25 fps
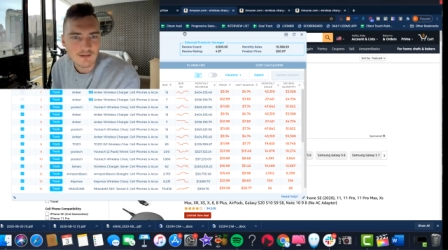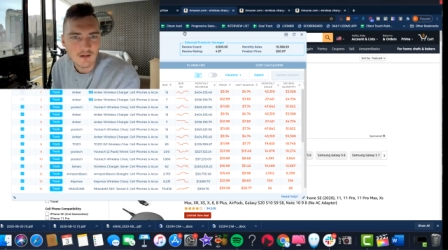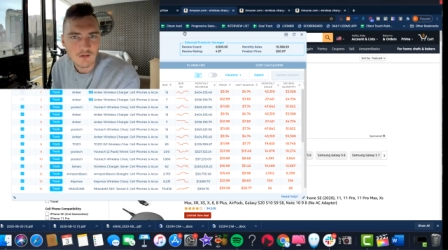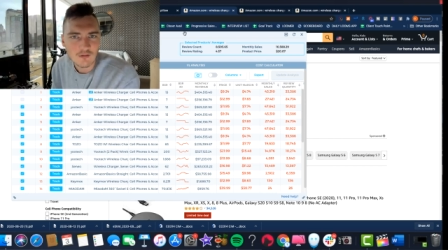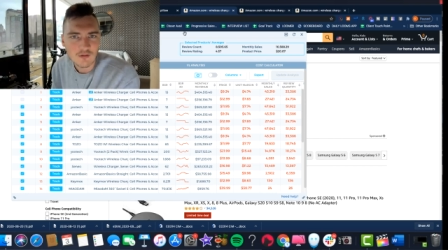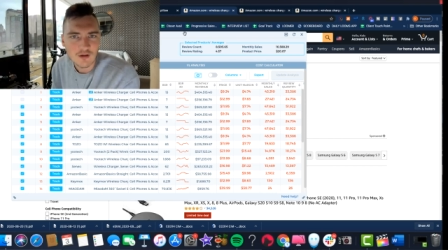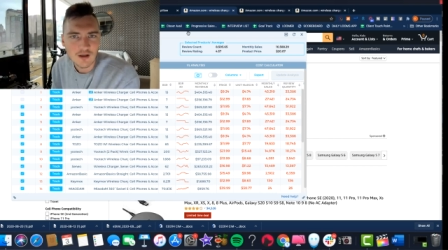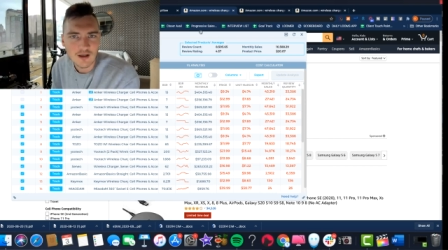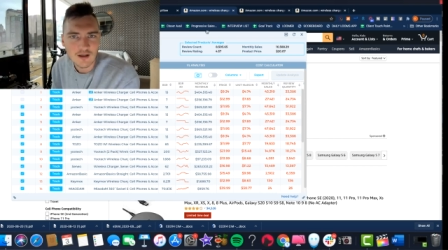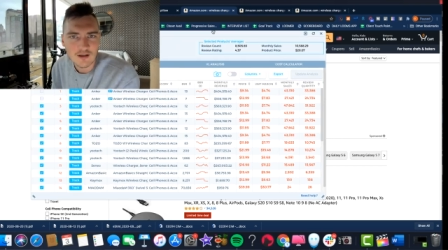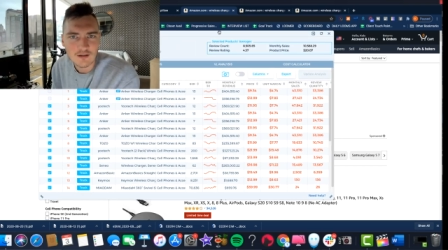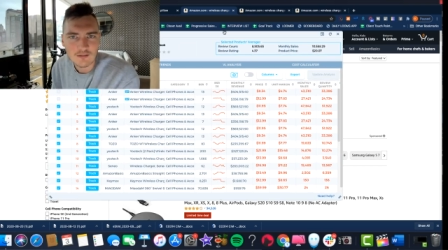
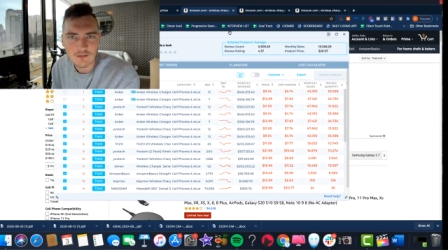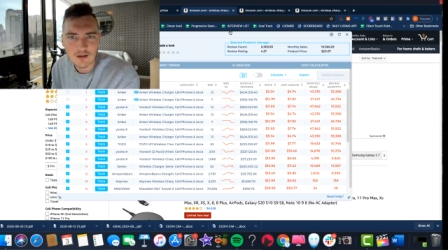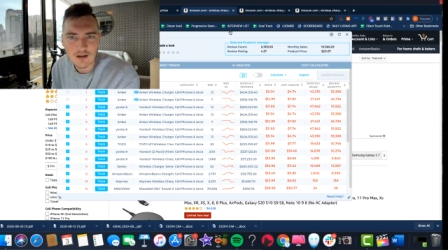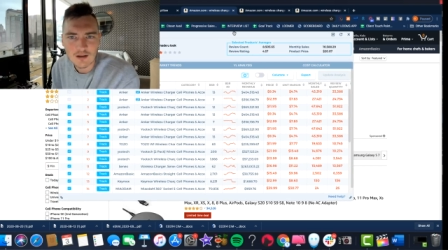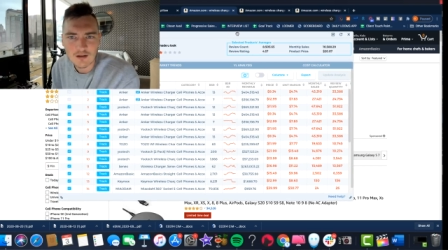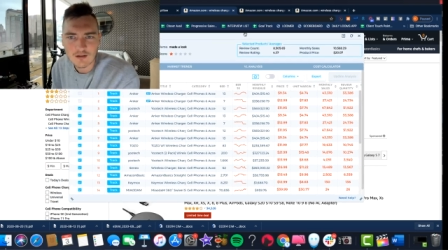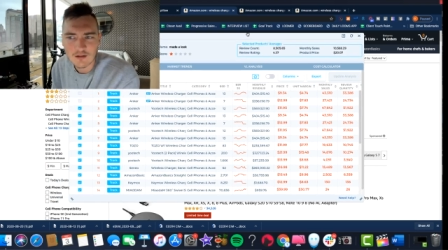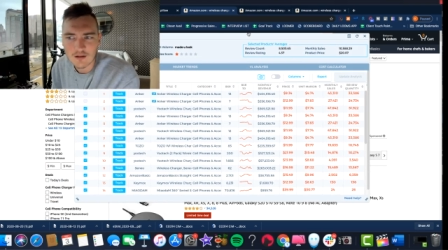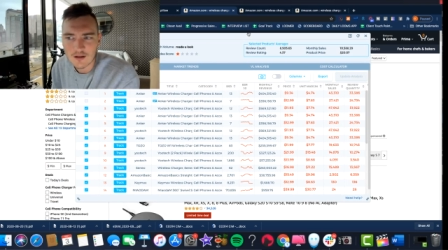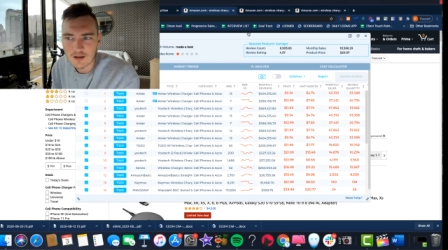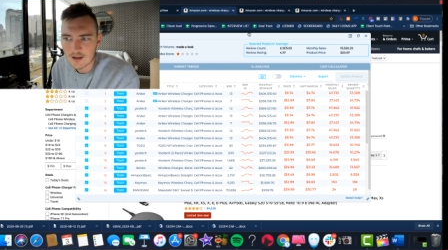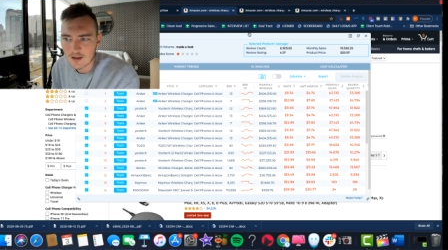Okay,
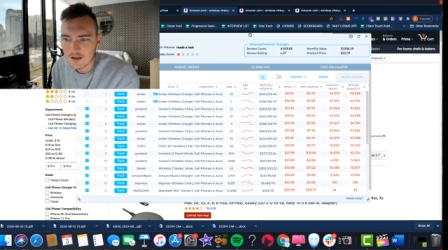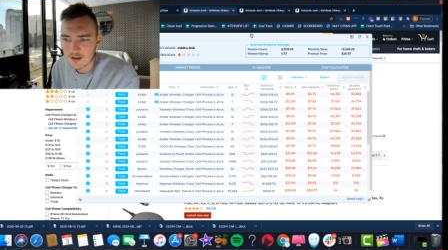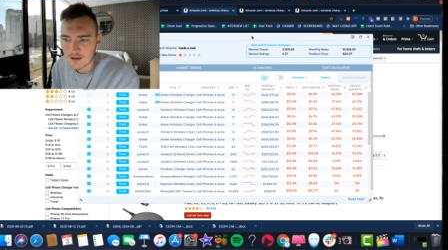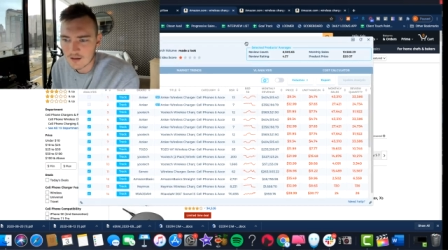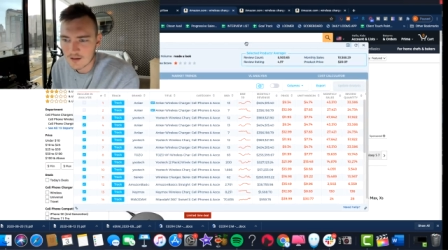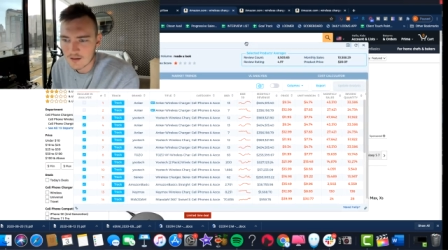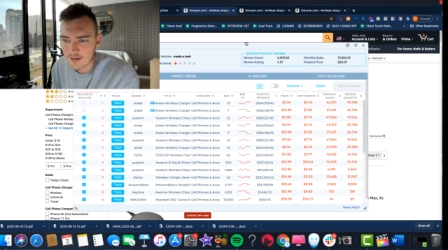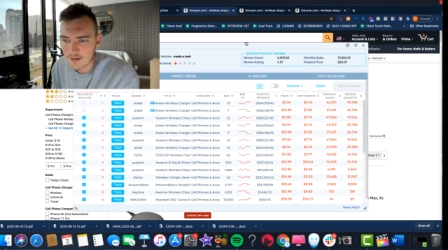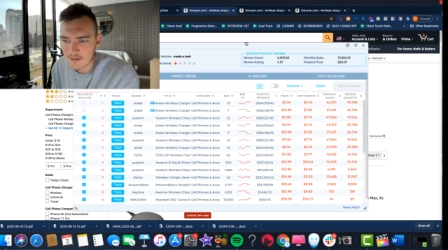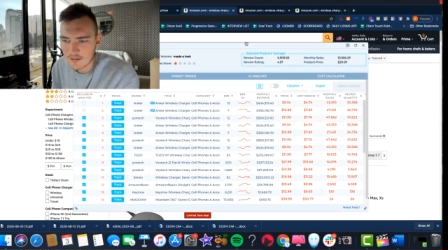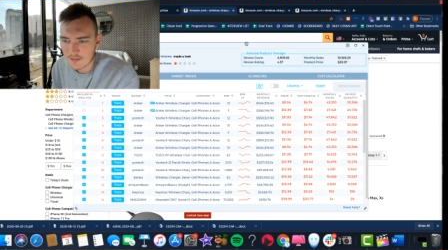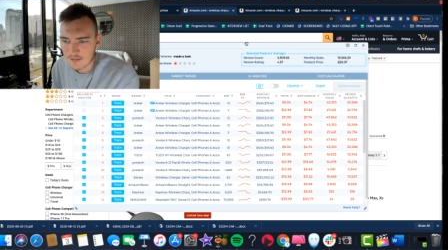well,
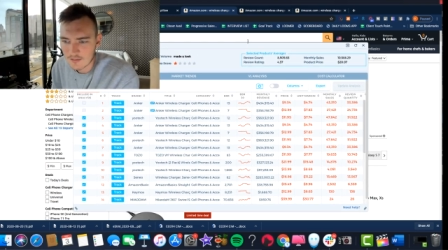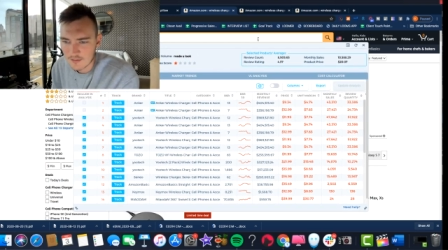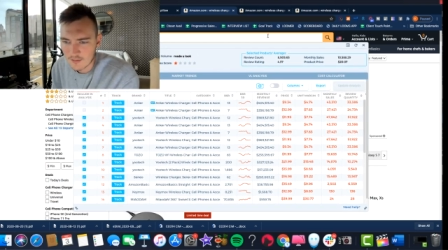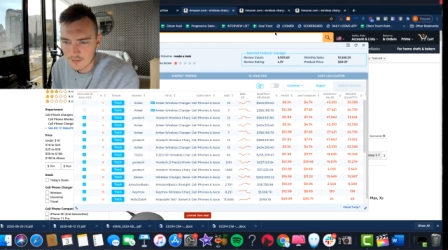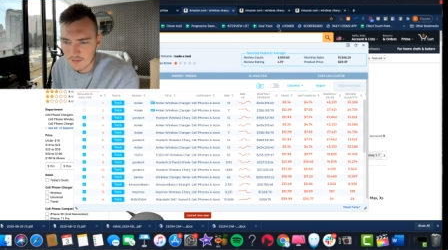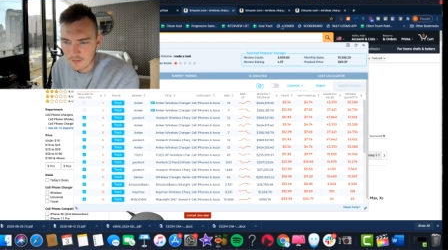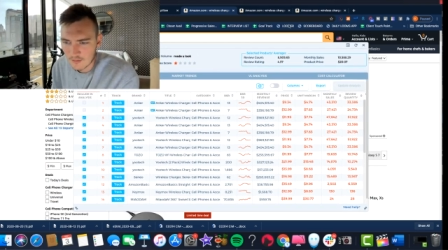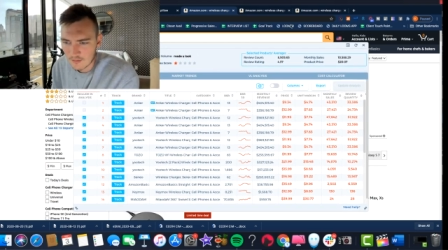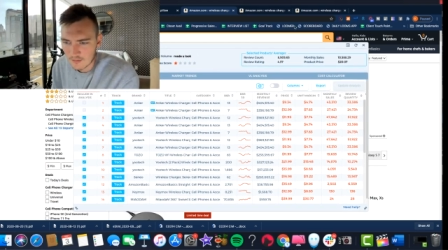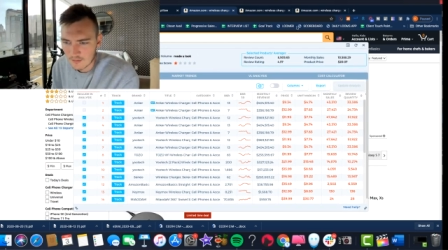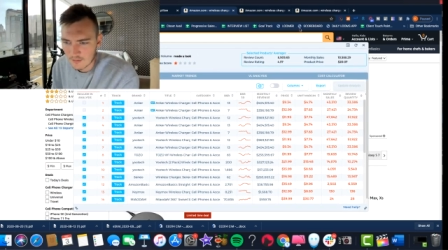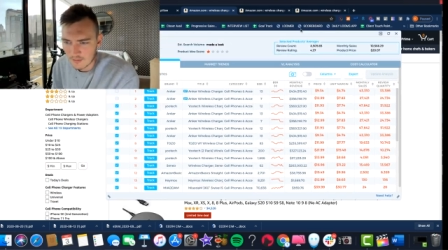uh,
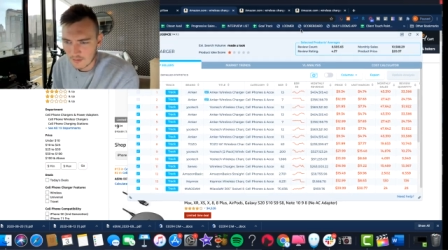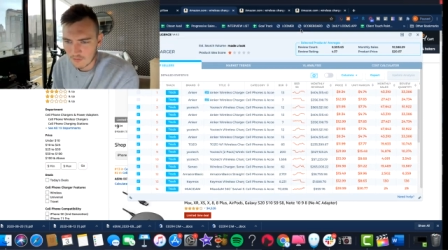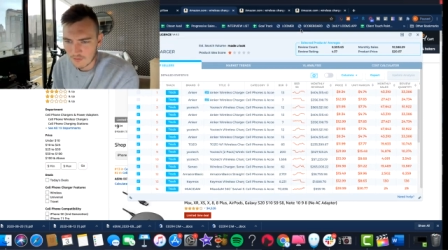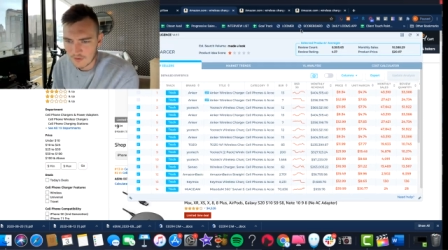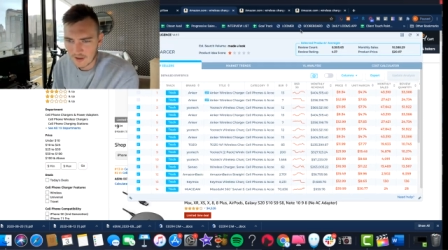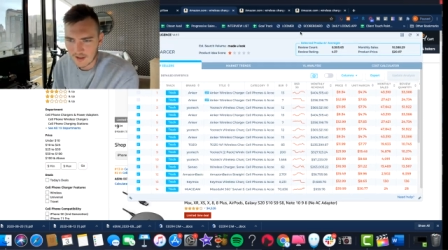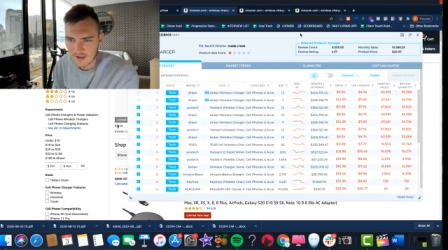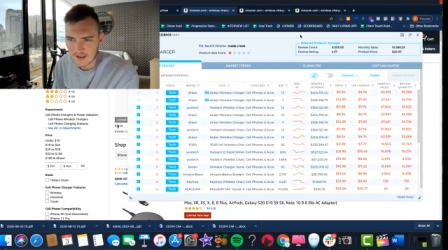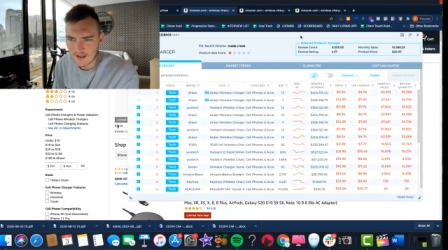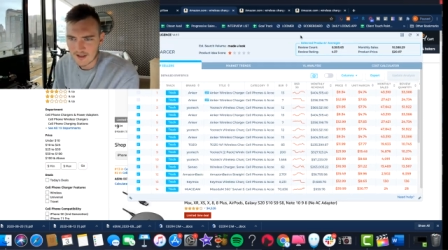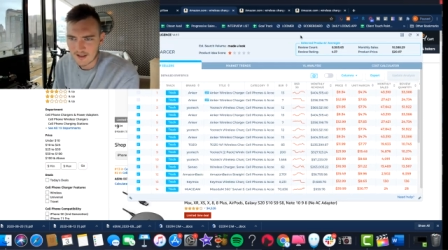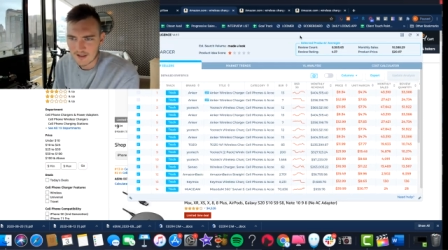okay,
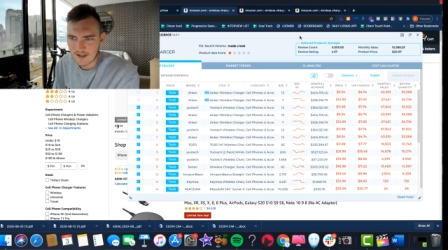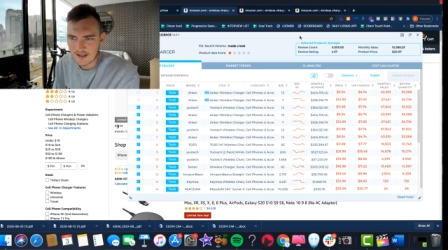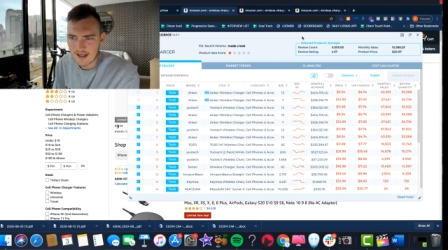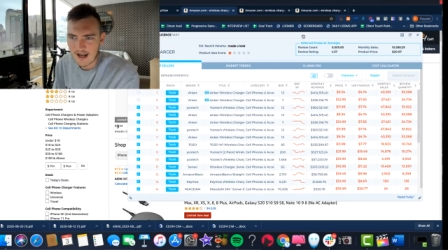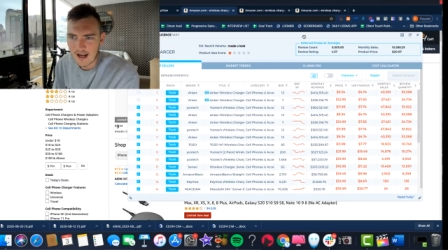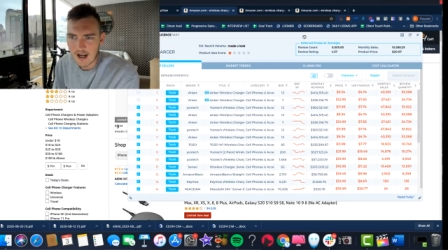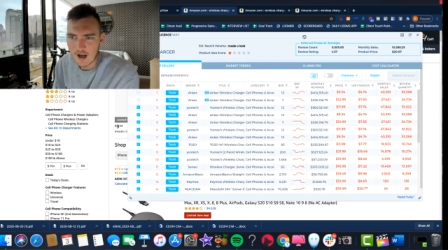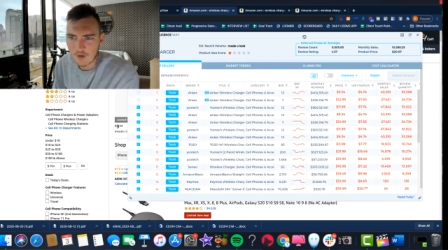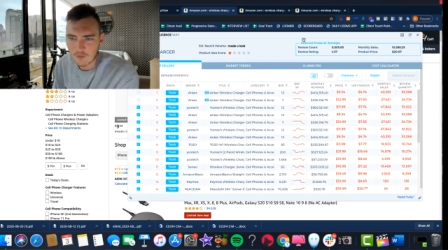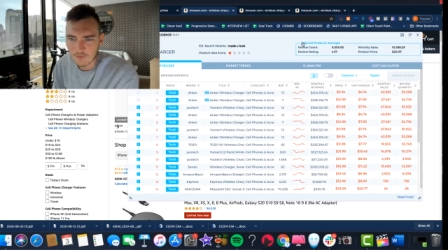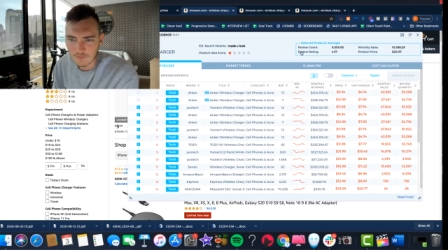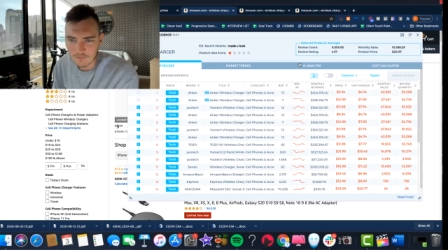I got to
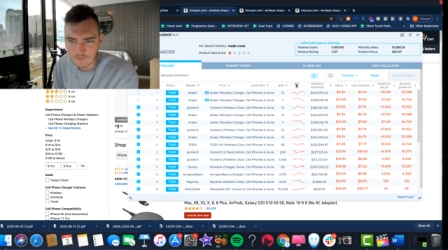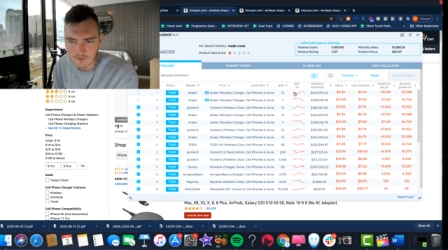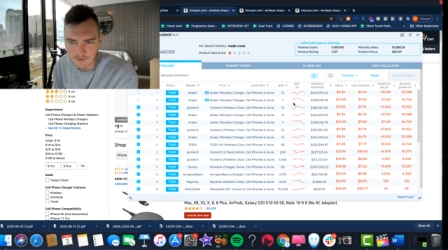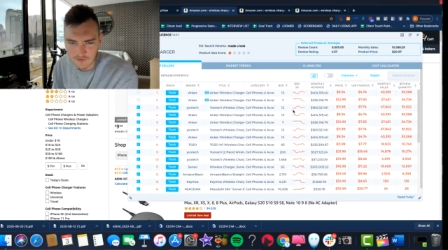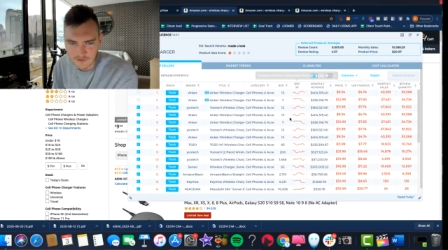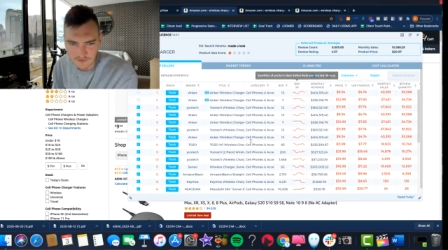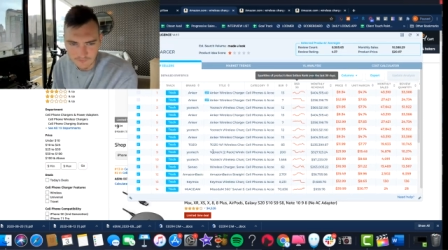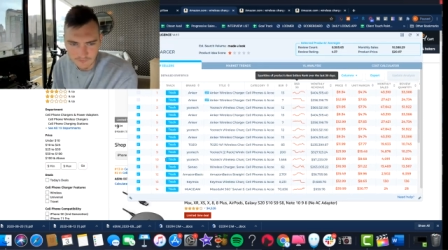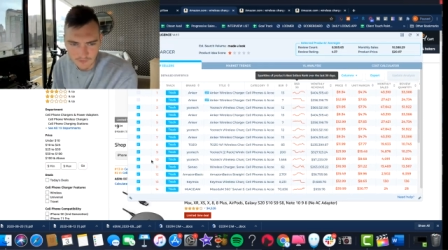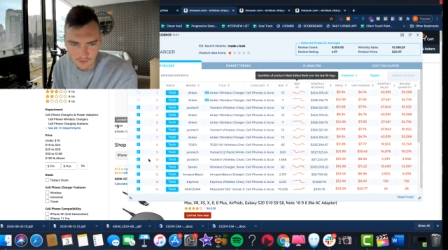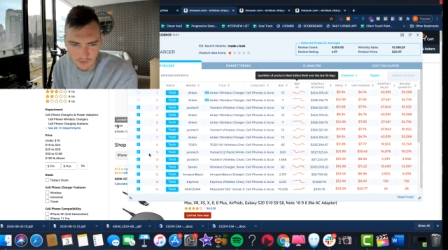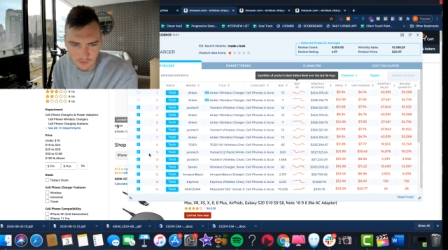count
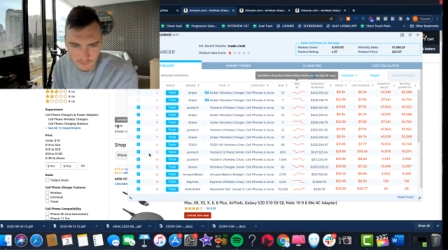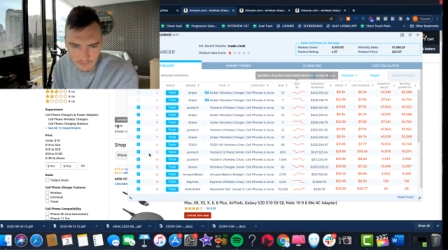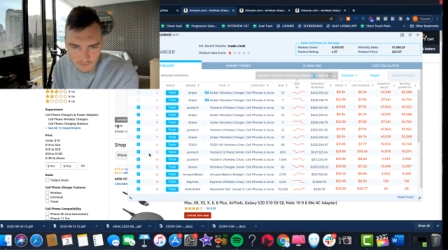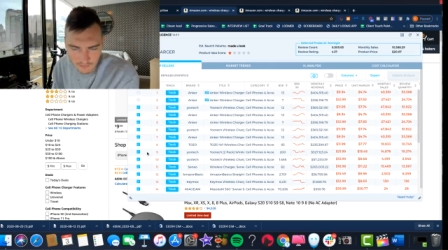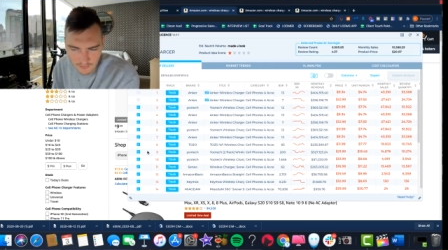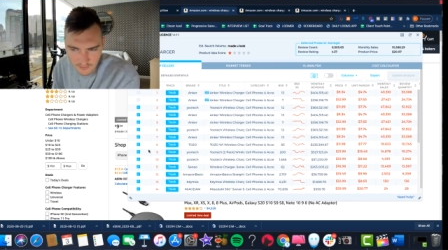first of all.